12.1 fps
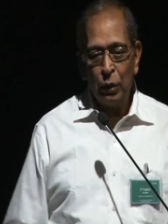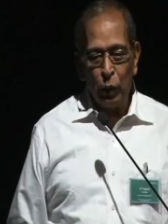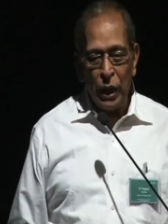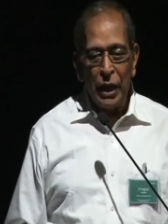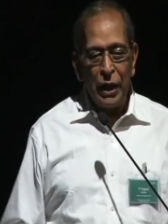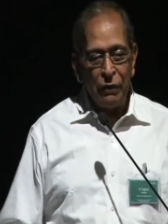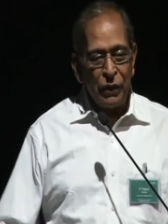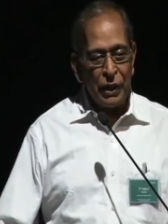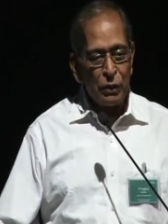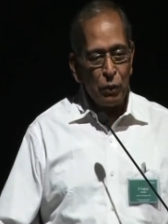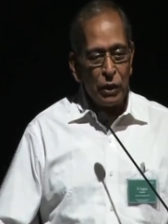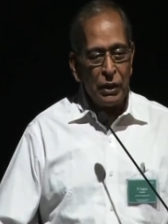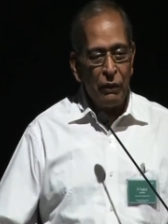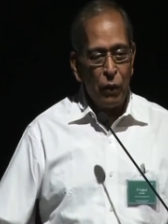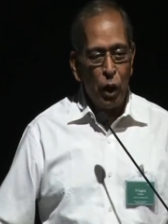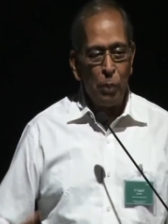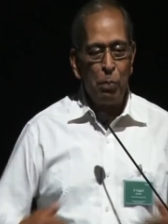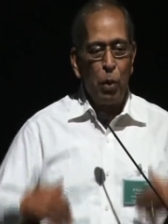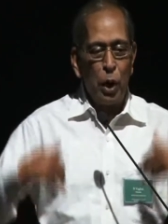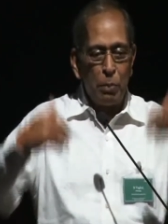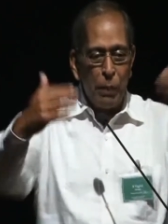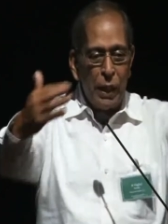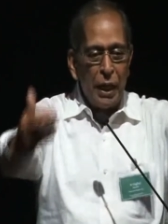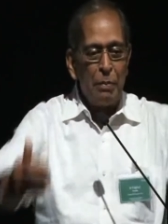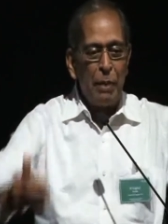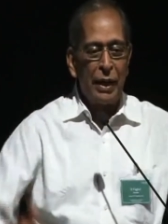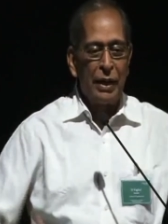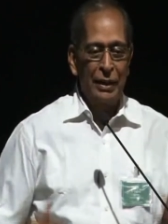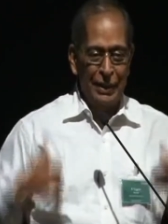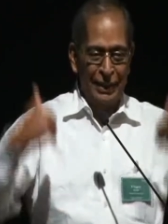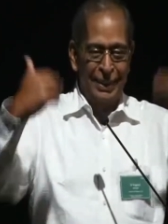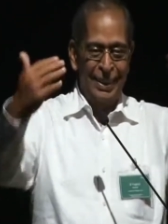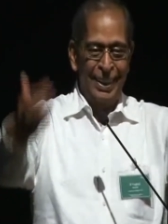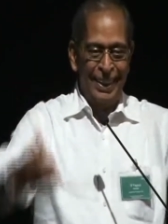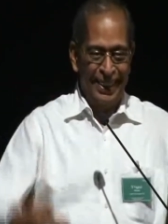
The only difference was they were all pot-bellied beggars.